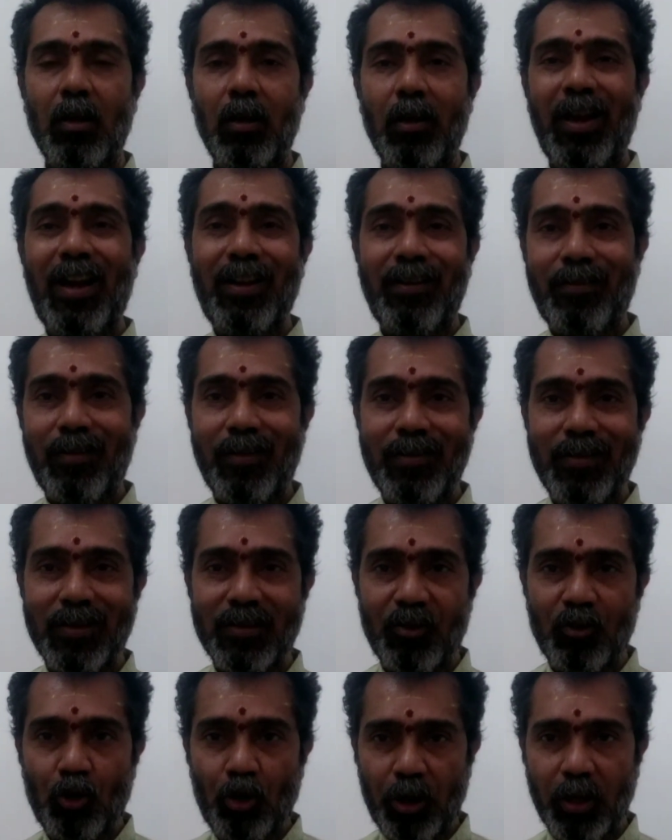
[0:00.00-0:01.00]

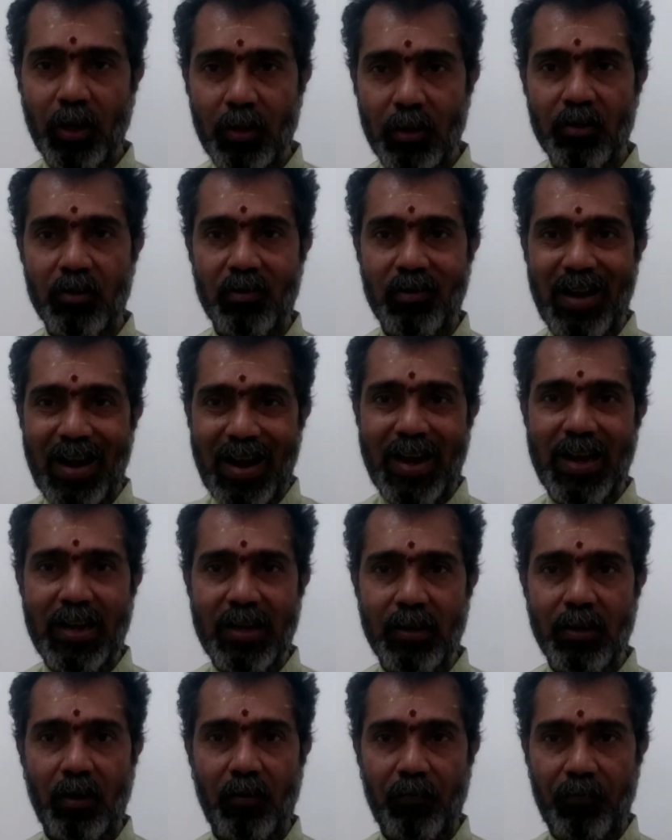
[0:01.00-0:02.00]
hatredness, jealous,
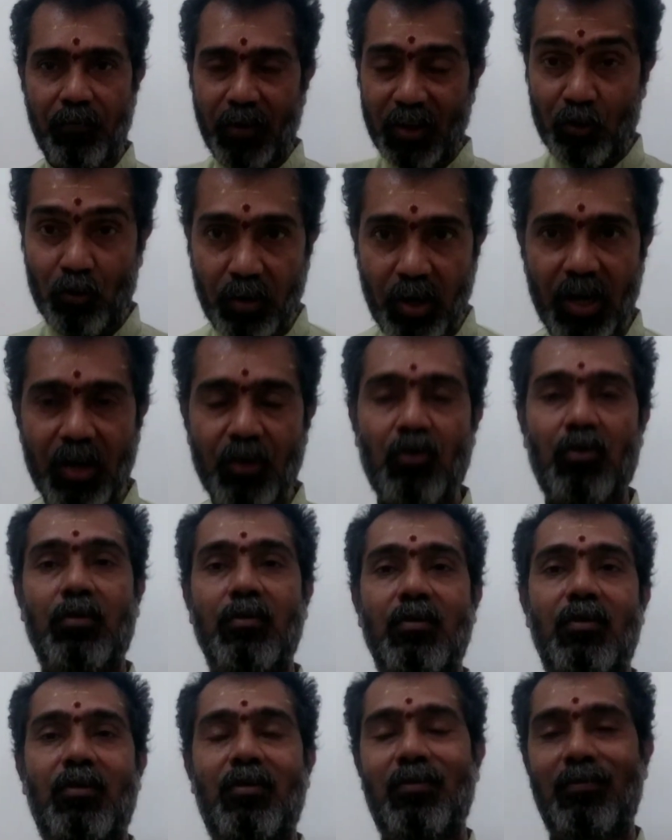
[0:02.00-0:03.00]
anger,
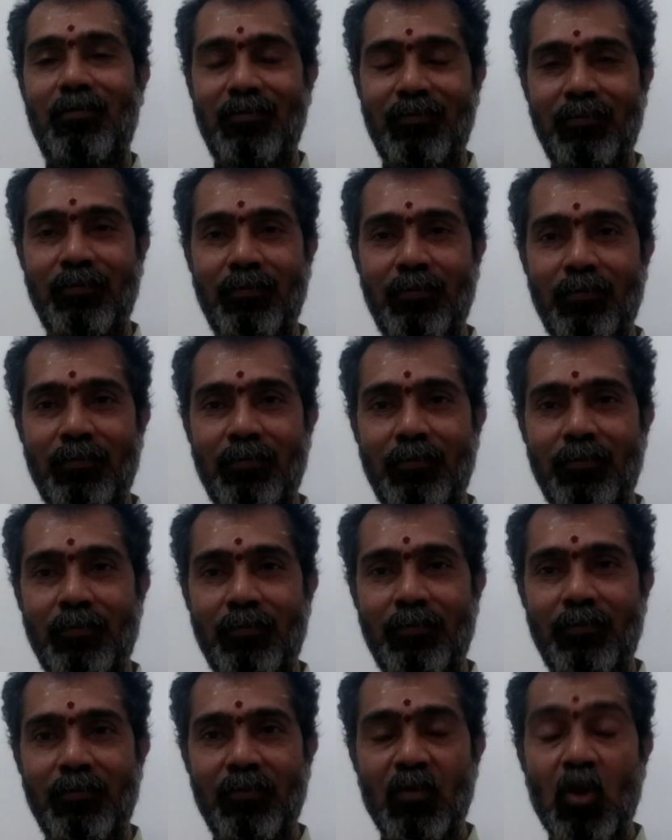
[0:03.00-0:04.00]
frustrations,
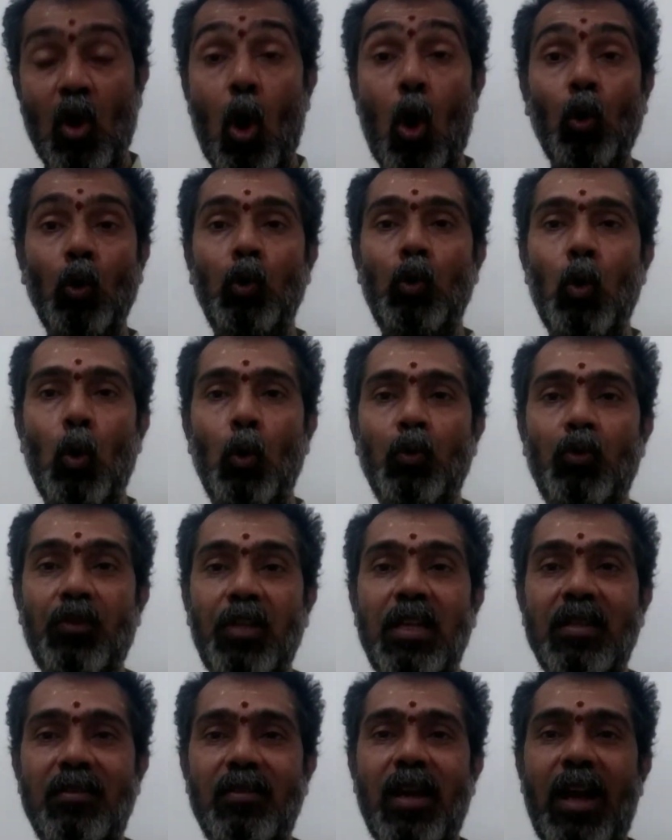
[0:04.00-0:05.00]
all those
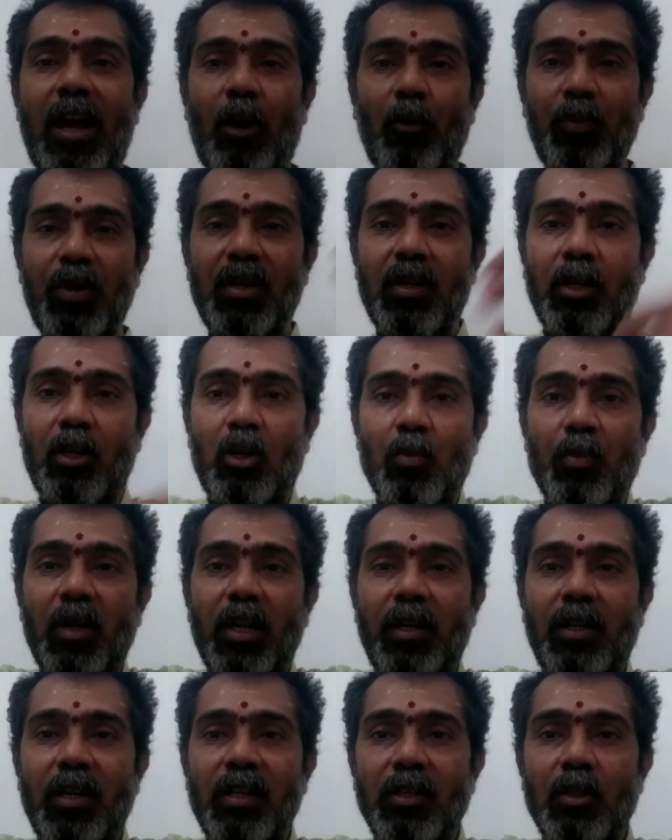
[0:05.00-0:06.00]
things have been
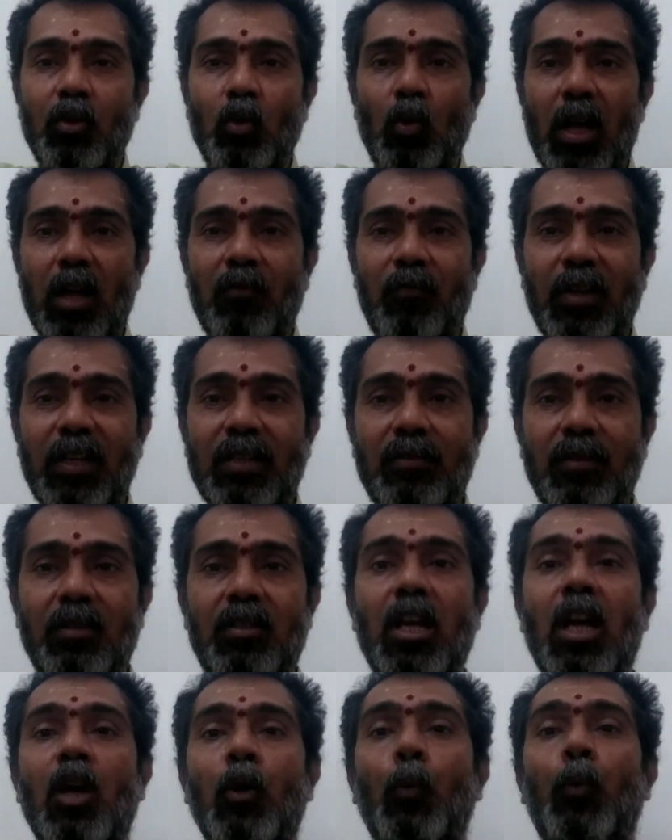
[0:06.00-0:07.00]
accumulated in the solar
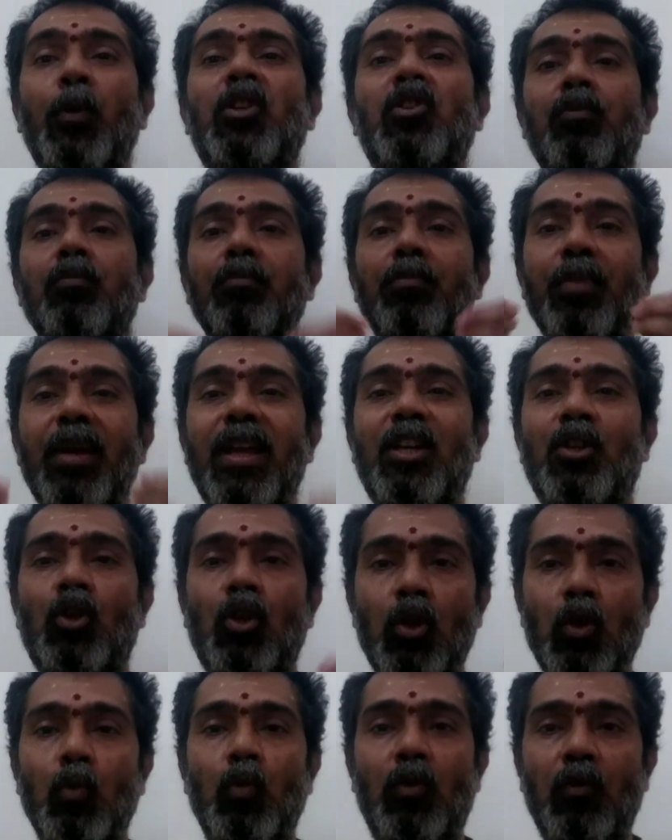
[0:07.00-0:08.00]
plexus, which makes
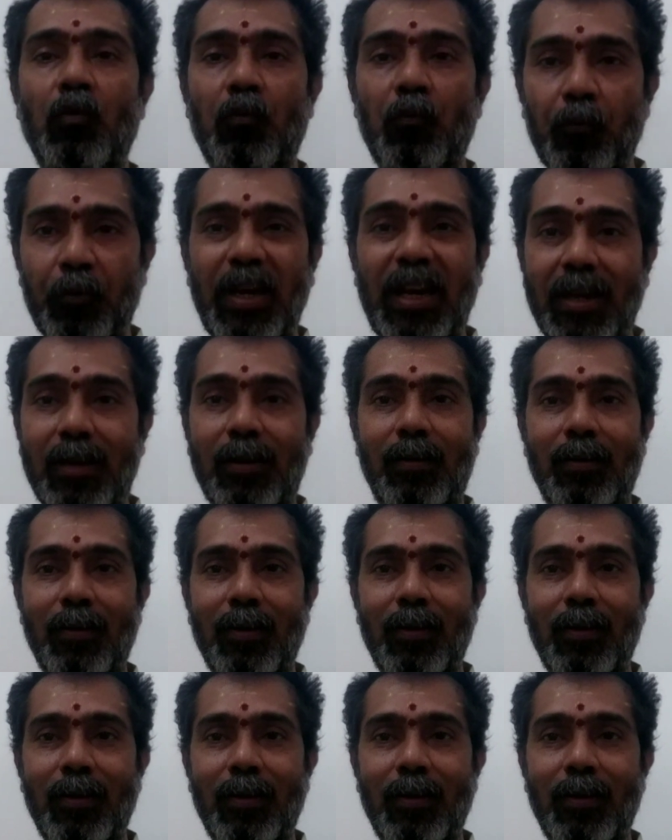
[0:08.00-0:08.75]
you to feel